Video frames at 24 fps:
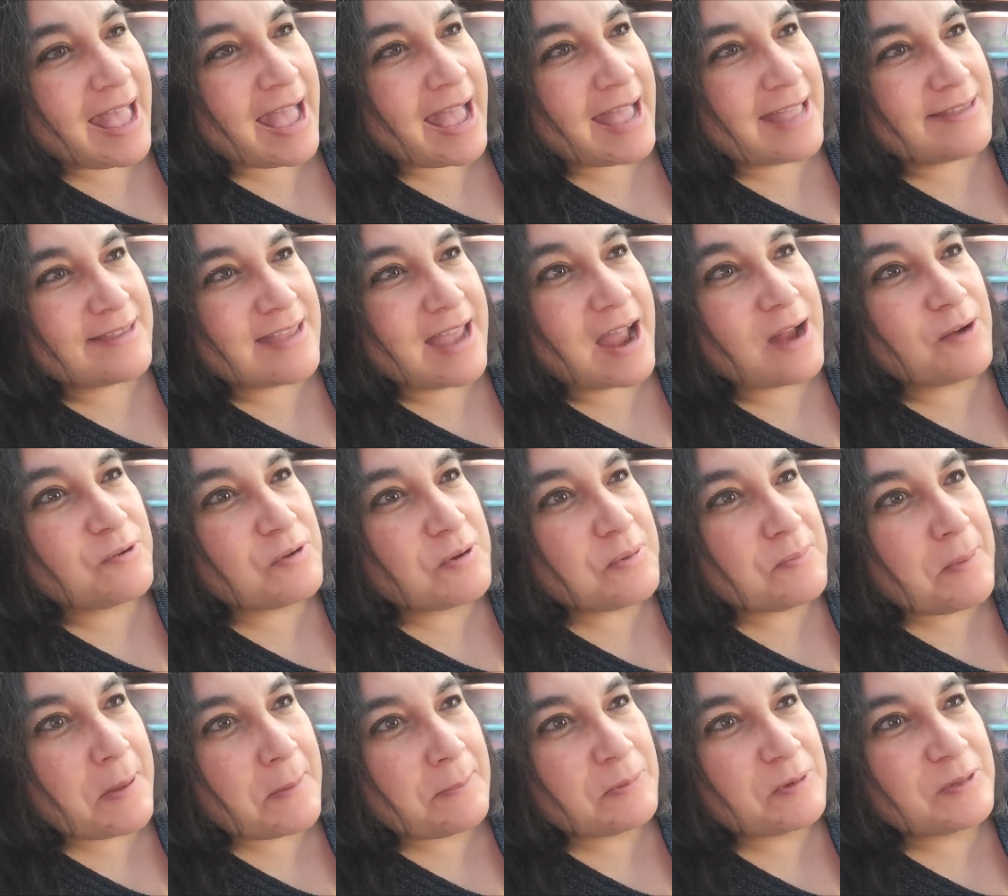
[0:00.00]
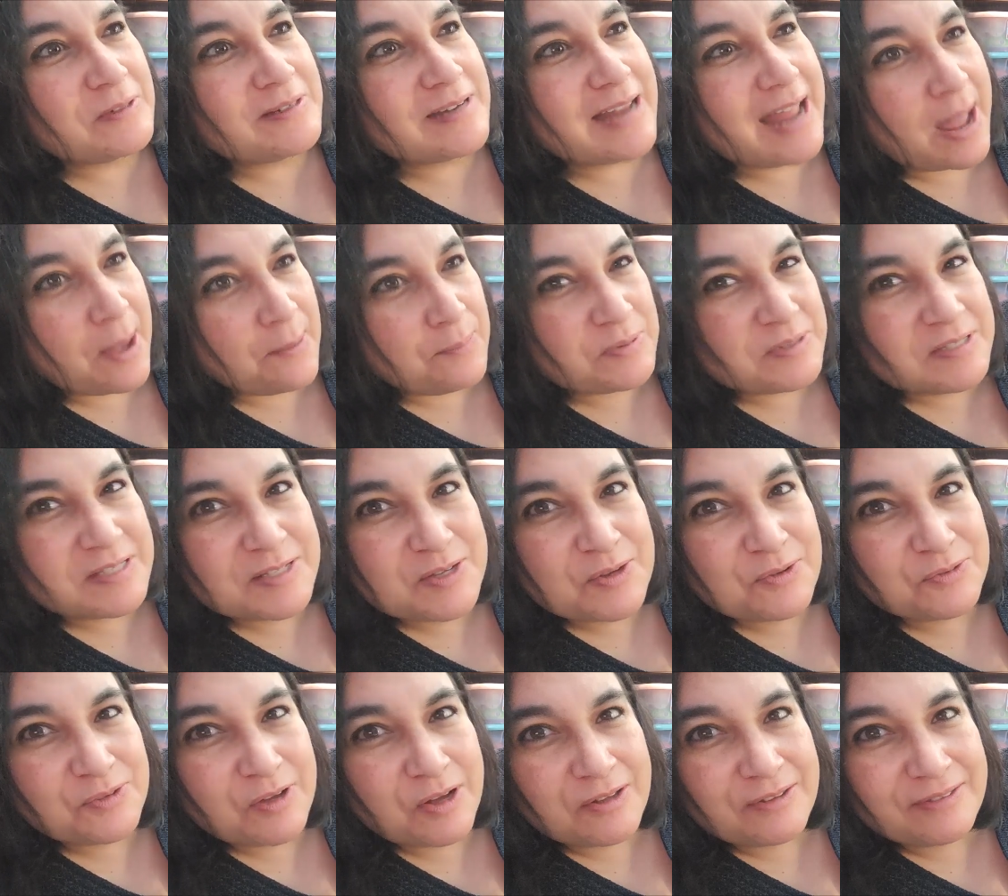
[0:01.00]
And I remember an
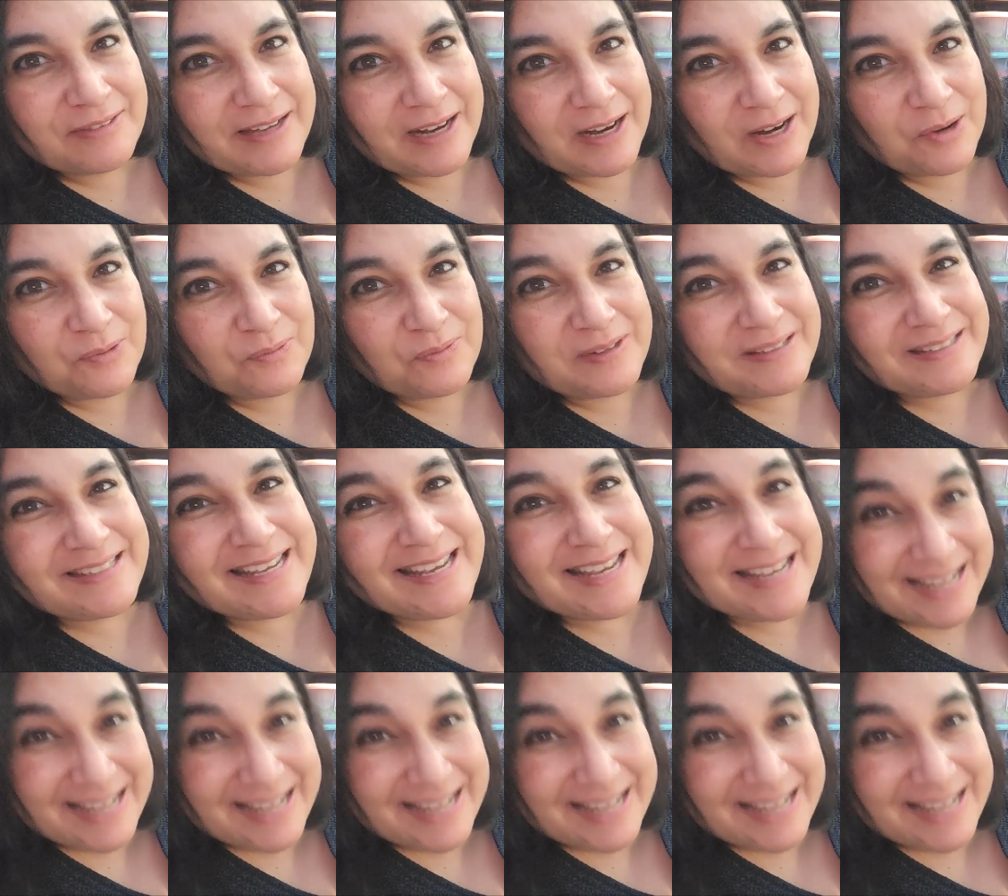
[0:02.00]
episode on there when